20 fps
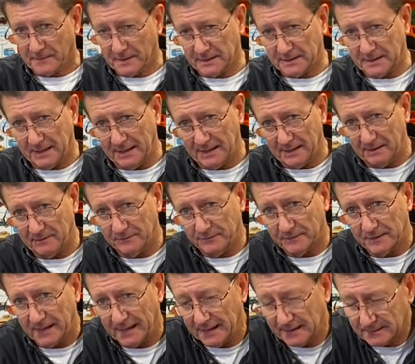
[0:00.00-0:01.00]
that they have
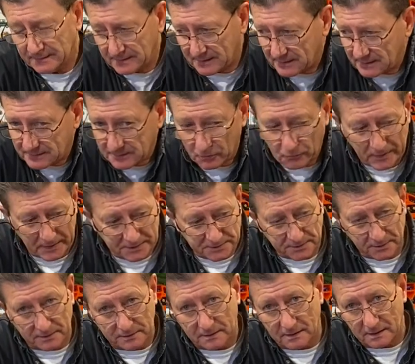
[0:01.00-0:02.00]
hanging there that wrecks
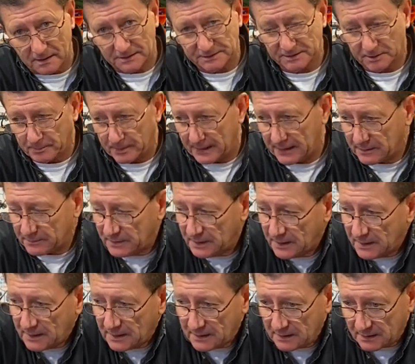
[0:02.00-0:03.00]
all the cars on the bottom,
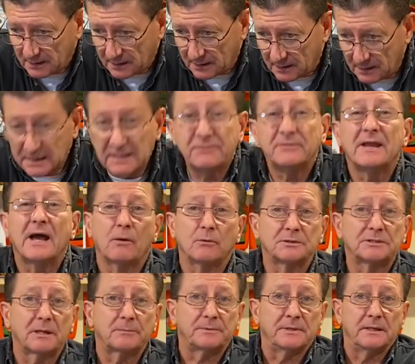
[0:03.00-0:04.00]
uh, even that was
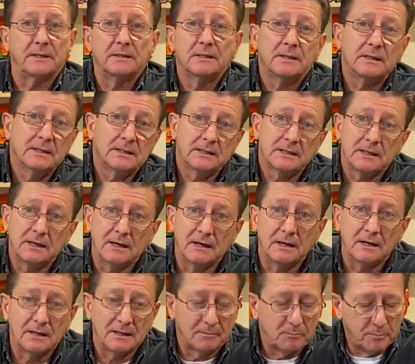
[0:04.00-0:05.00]
empty.
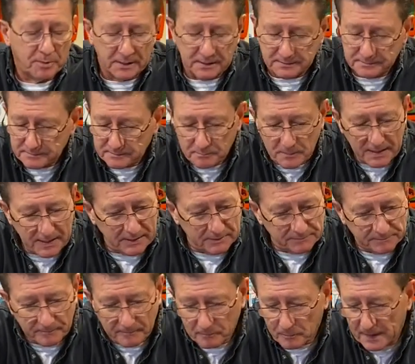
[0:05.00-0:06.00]
Uh, but man,
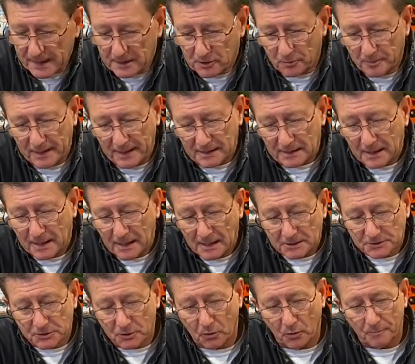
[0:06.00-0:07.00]
man, oh man.
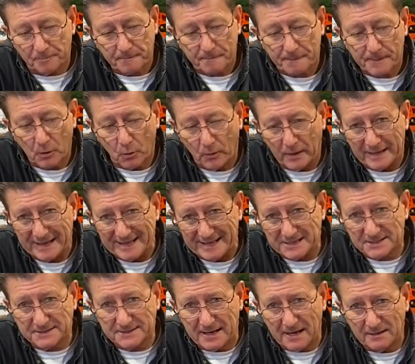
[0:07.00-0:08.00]
So when it
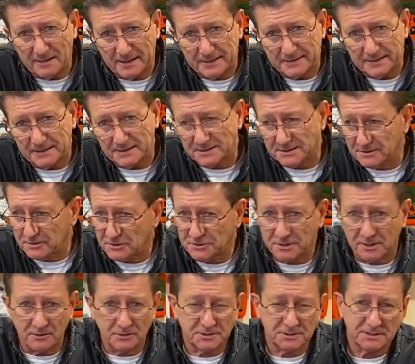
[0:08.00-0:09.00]
gets down like this and there's
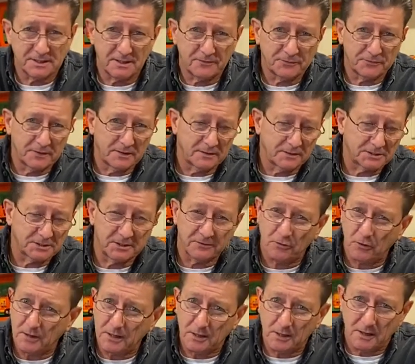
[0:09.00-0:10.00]
other stuff there that you've
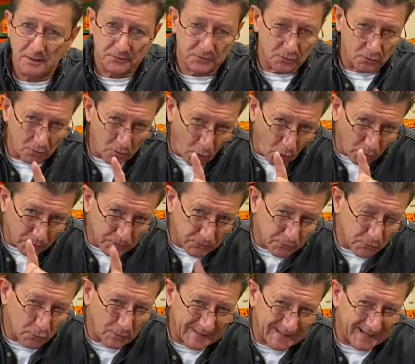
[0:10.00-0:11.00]
already gone through, go
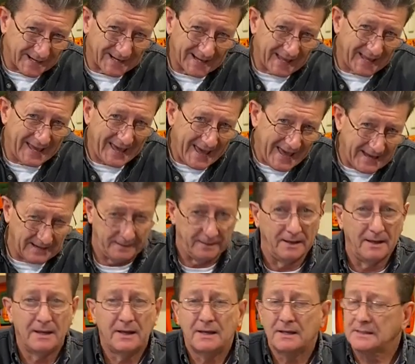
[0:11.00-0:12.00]
through it again.
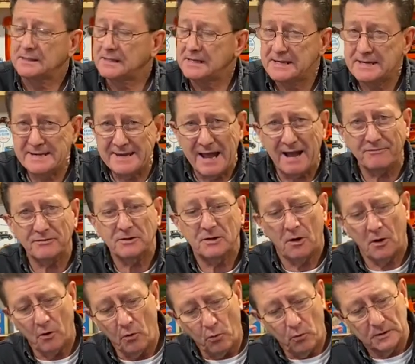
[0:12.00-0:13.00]
You never
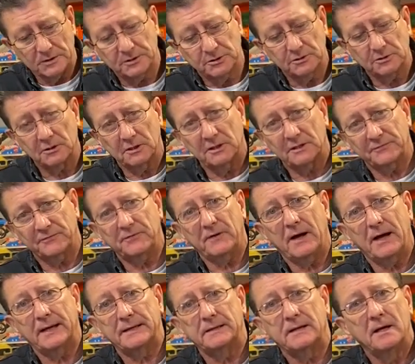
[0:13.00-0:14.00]
know what you're going to
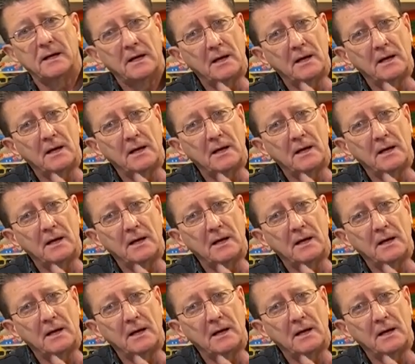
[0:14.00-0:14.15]
find